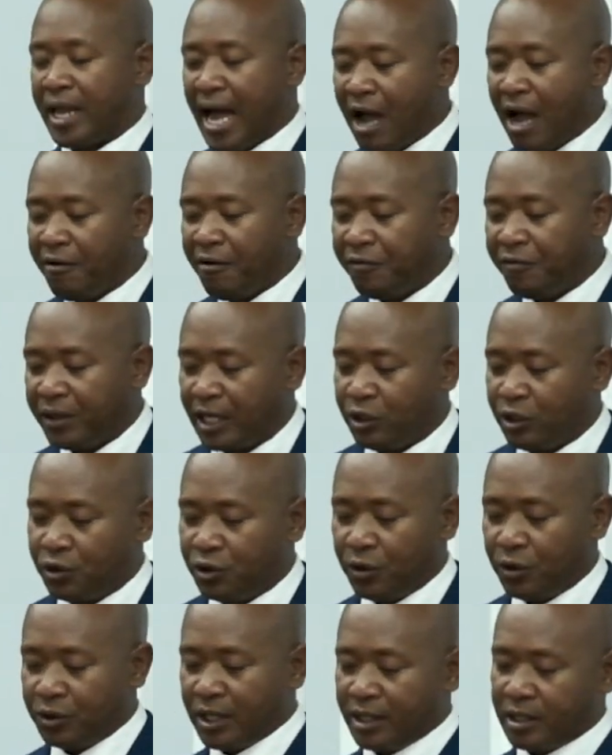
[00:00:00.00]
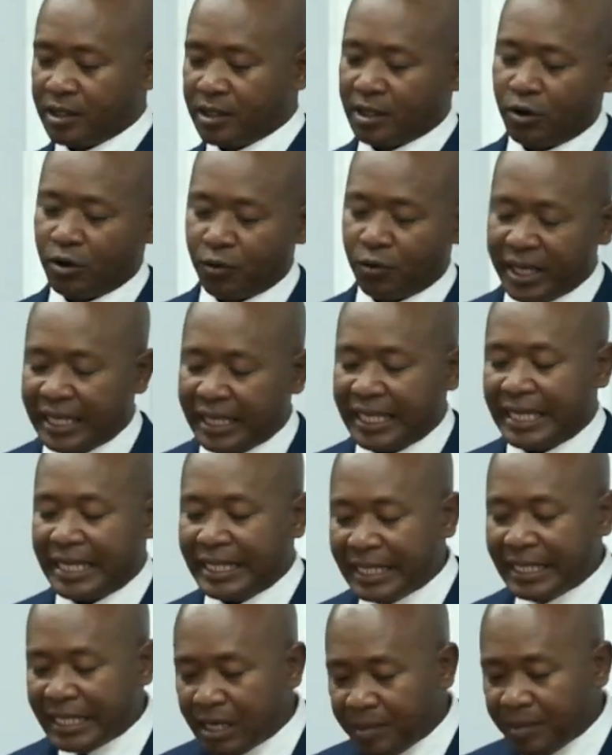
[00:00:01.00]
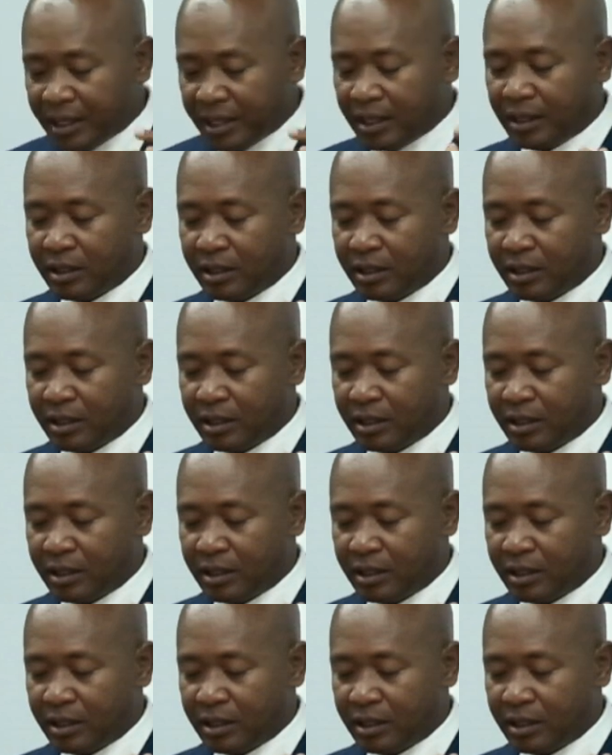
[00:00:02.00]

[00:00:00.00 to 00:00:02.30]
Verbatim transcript: African church has greatly limited